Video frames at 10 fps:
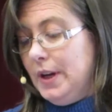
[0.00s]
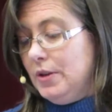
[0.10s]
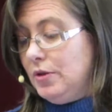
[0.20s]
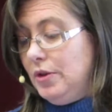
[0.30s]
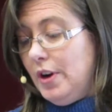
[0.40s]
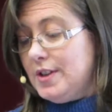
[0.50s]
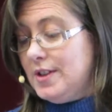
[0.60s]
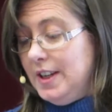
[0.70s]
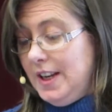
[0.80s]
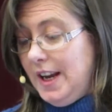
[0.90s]
Do not
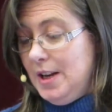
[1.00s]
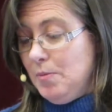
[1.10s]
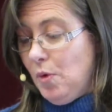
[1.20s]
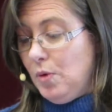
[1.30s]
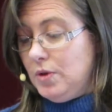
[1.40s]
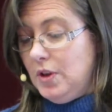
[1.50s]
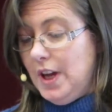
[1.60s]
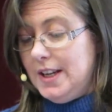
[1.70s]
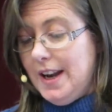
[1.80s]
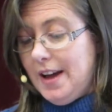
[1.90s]
sin anymore so
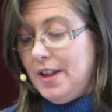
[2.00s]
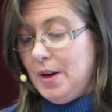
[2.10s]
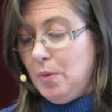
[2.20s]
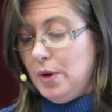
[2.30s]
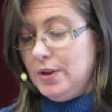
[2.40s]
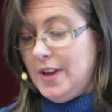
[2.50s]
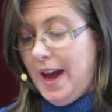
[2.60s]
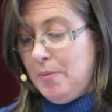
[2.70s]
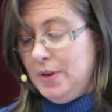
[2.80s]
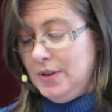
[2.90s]
that nothing worse
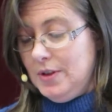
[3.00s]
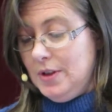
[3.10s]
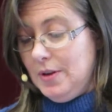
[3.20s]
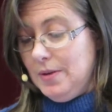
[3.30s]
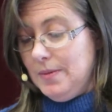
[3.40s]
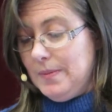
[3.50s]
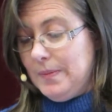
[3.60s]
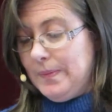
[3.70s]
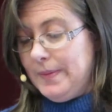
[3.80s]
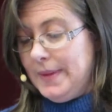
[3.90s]
happens to you.'
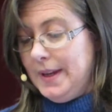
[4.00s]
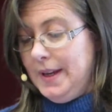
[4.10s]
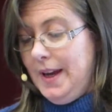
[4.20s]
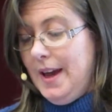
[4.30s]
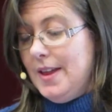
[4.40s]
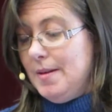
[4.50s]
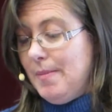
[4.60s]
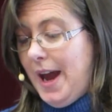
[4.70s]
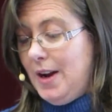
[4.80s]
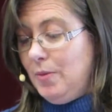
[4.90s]
The
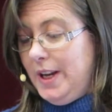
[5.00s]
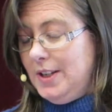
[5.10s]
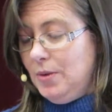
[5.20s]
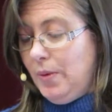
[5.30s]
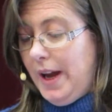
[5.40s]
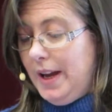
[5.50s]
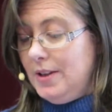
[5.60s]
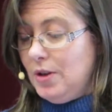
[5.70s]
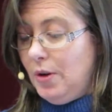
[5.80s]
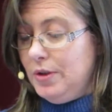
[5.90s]
man went away and
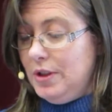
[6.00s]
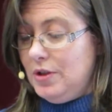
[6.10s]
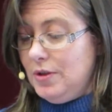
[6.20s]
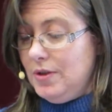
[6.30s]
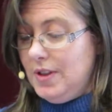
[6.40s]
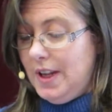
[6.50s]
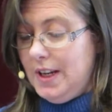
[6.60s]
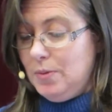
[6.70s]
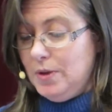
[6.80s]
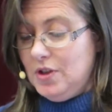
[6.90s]
told the Jews that
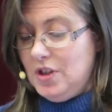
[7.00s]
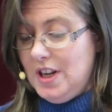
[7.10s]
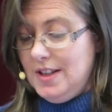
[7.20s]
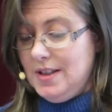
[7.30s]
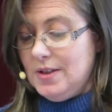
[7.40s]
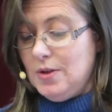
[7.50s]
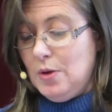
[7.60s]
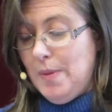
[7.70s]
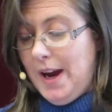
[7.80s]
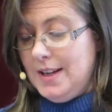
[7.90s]
it was Jesus who
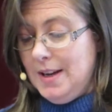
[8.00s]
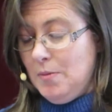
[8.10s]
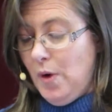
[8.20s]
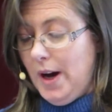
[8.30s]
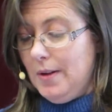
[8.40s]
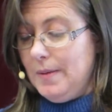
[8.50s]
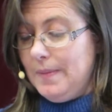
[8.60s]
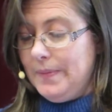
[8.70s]
made him well.